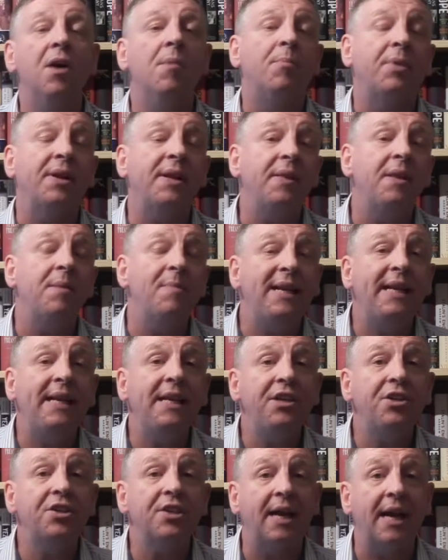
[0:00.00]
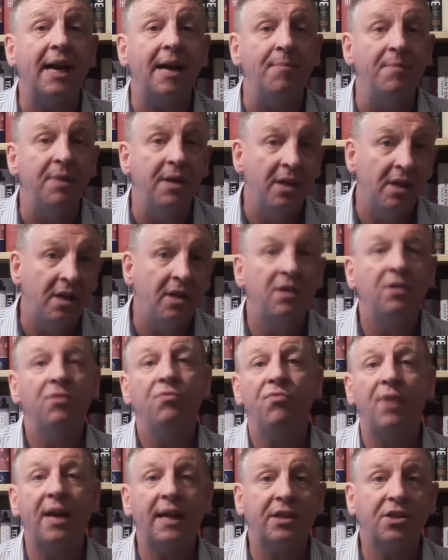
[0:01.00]
But in the meantime,
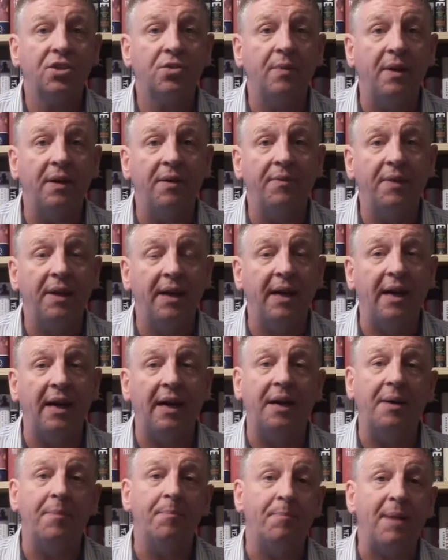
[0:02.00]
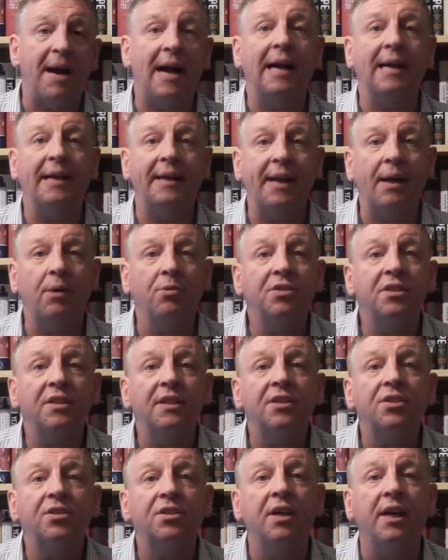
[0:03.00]
rats were piling out of
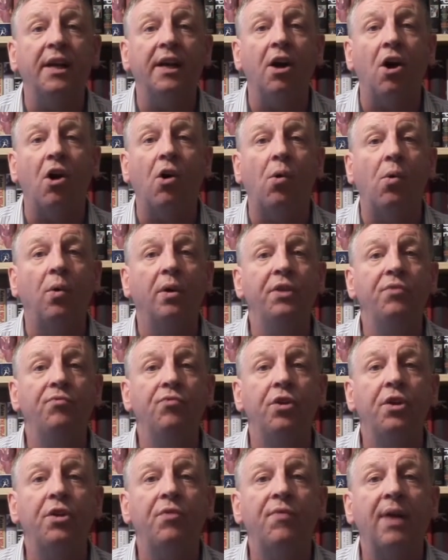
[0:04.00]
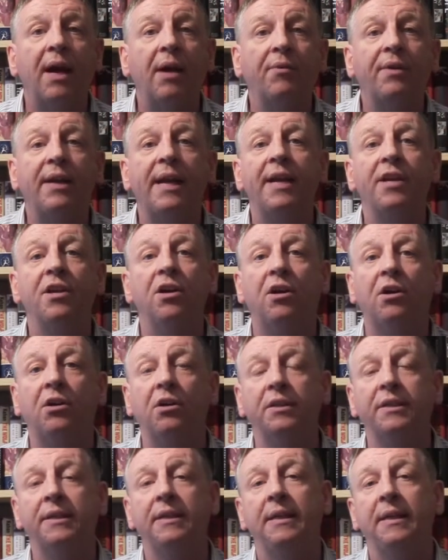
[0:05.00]
this hole and running around her
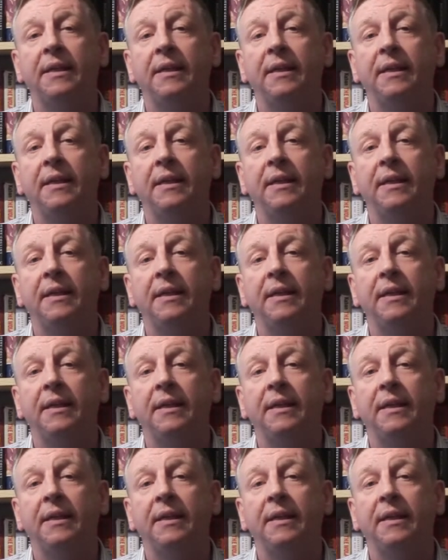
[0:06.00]
yard.